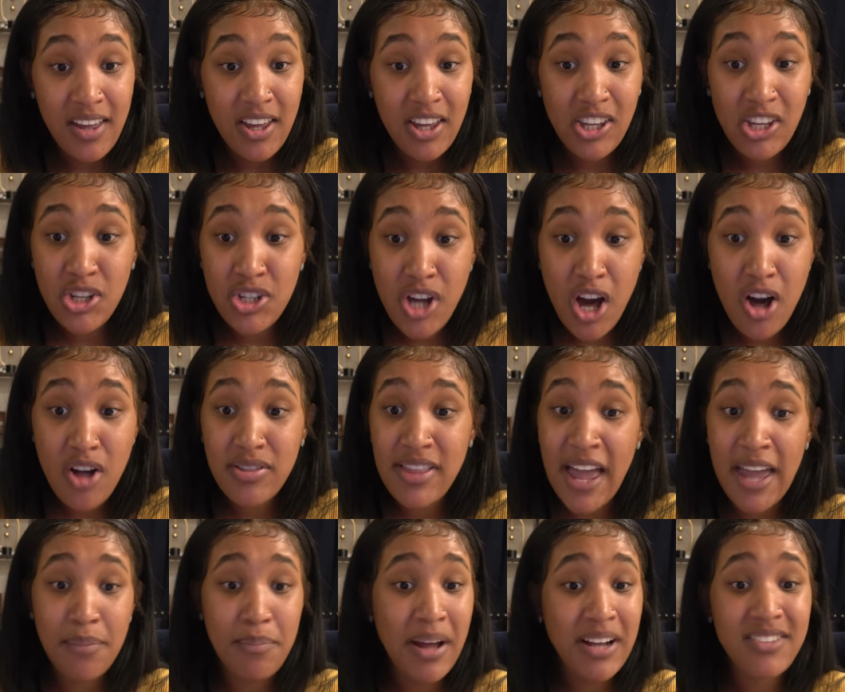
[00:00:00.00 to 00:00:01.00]
You know,
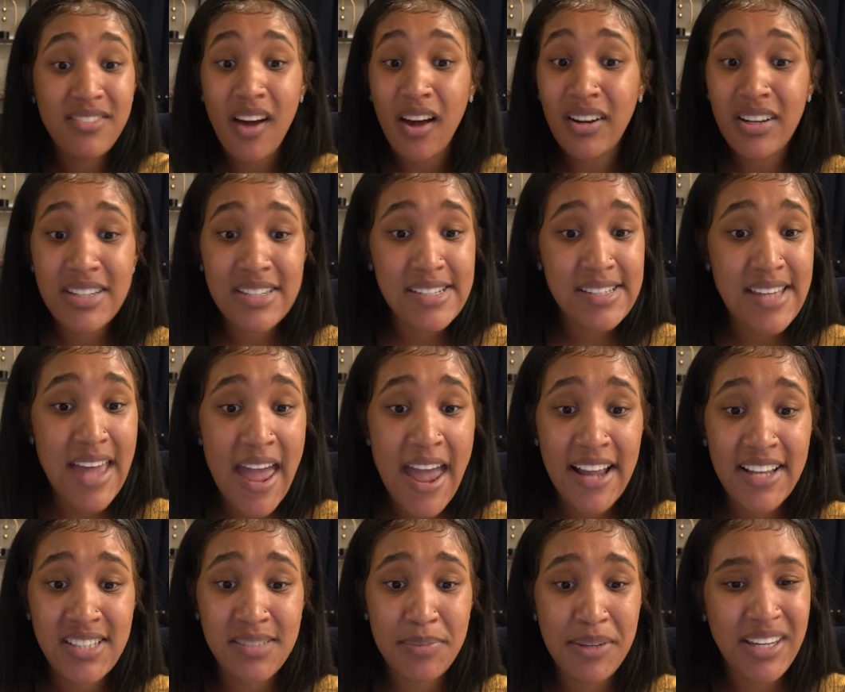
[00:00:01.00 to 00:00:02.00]
like my daughter just
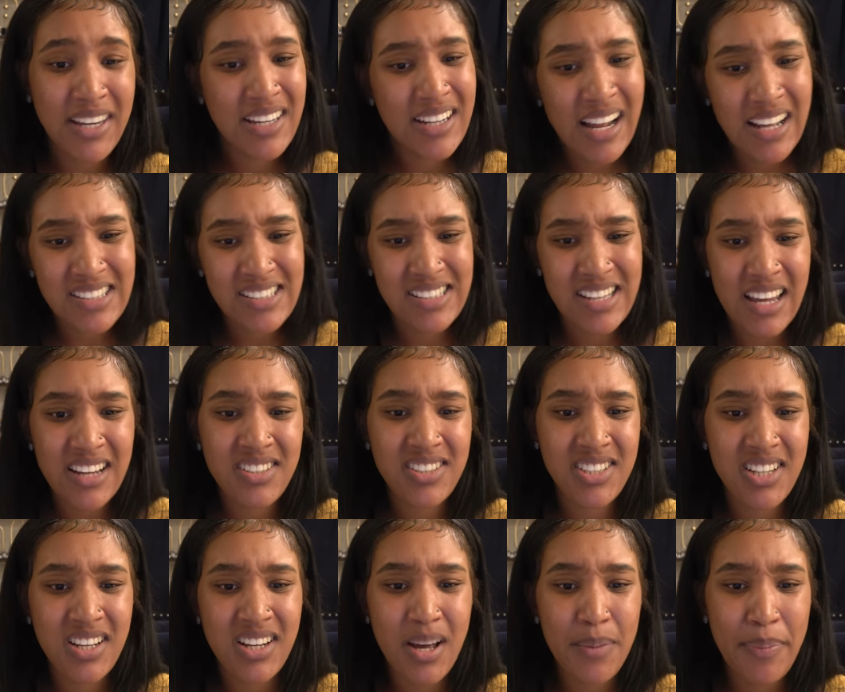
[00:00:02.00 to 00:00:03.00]
asked me, can I say
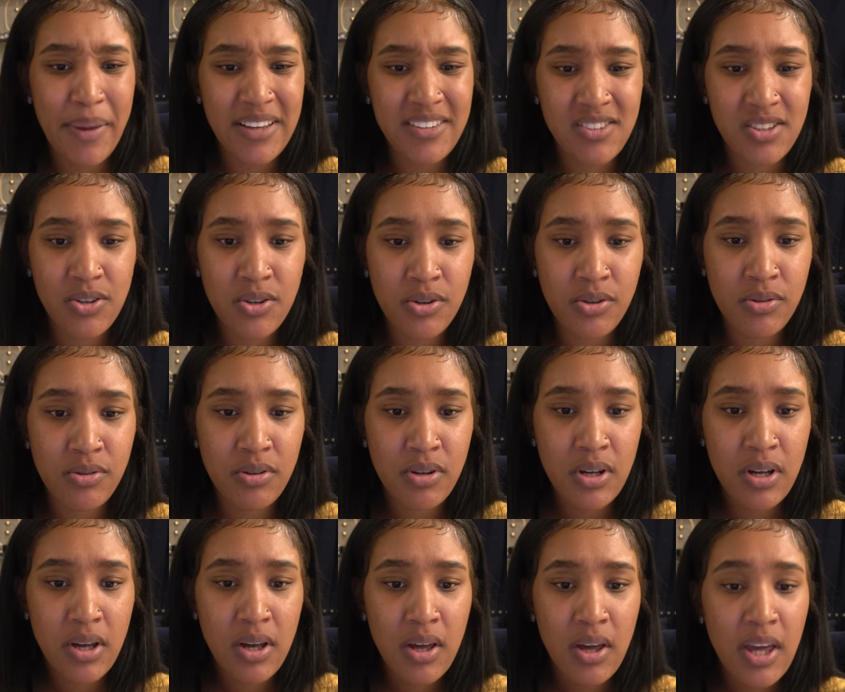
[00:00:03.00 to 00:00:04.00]
shut up at school?
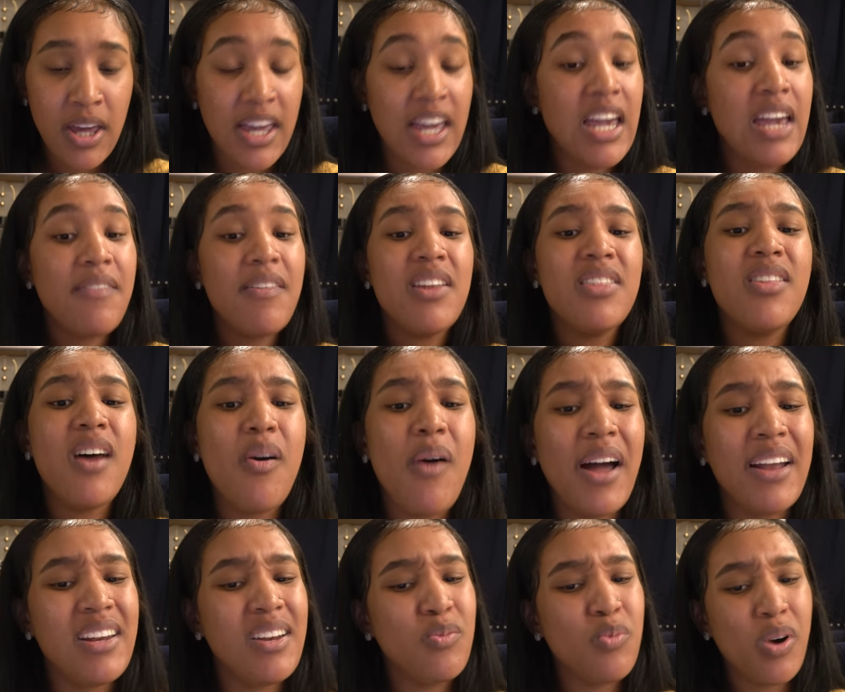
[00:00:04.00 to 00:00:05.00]
Even though
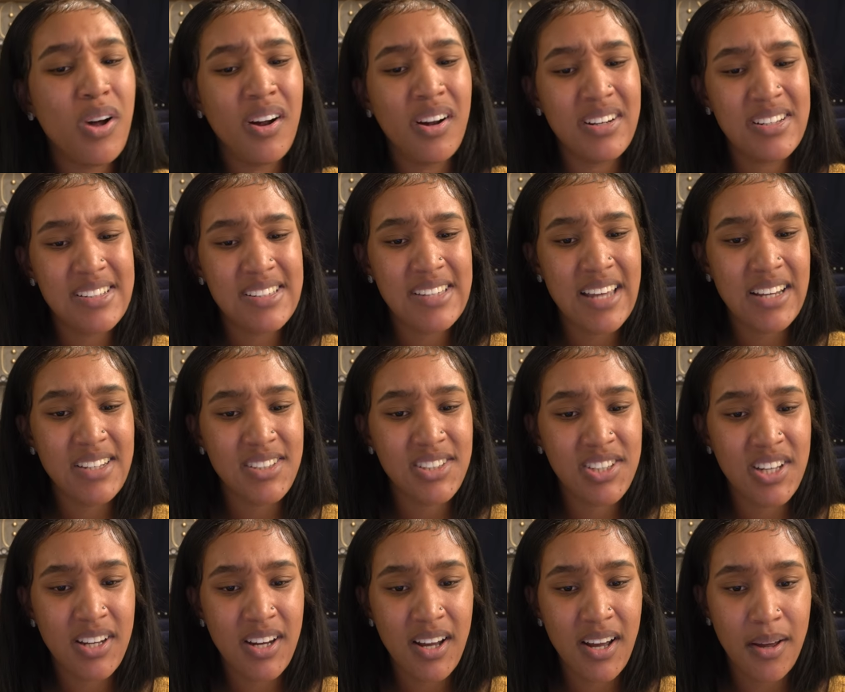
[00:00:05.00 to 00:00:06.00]
I didn't want her to say
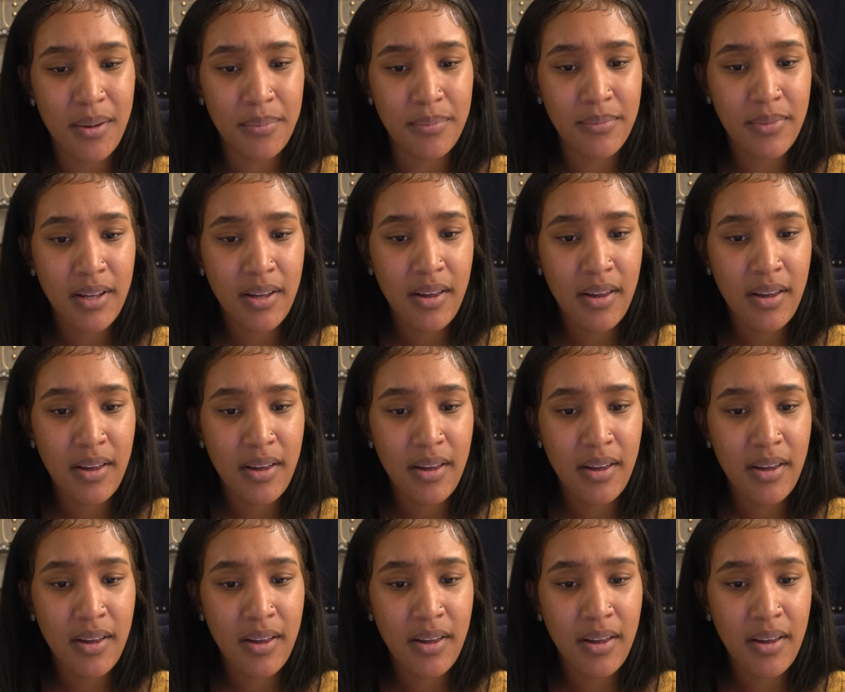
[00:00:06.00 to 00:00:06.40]
shut up.